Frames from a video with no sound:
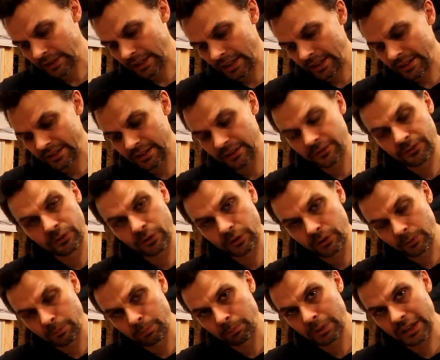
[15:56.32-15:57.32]
easy
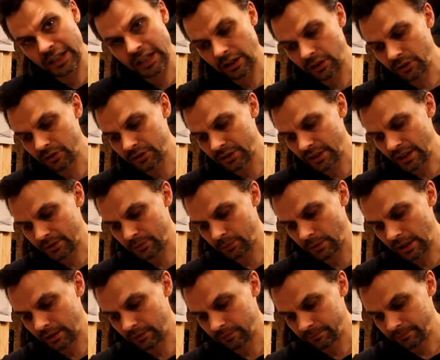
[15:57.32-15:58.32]
for beginners as
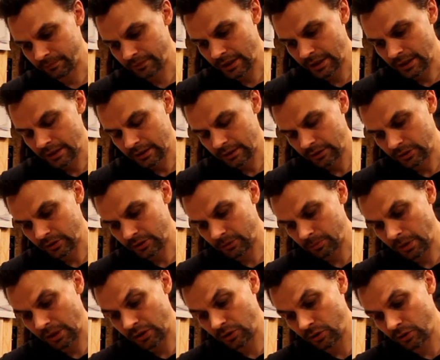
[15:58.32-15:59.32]
well. Just
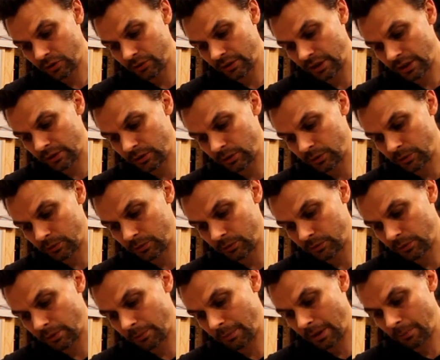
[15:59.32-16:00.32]
make sure that you
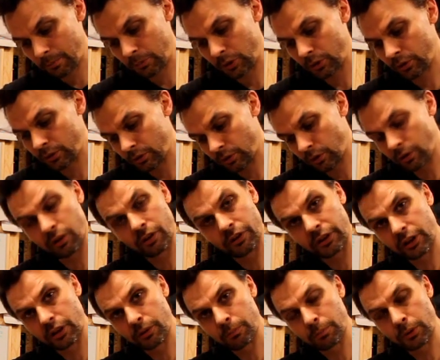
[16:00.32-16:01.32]
remember all
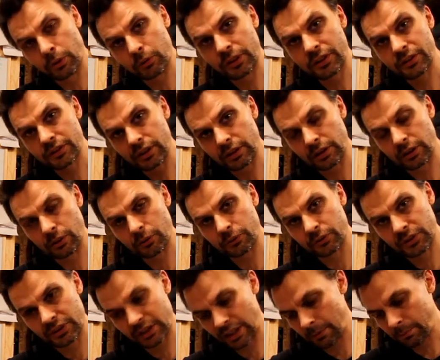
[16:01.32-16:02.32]
the components and
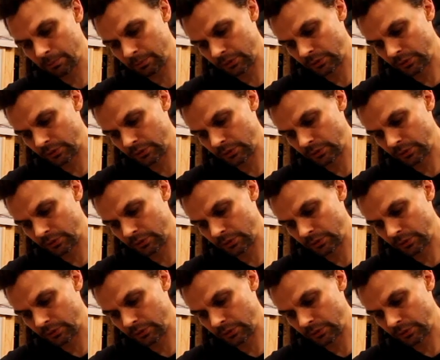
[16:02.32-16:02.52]
don't skip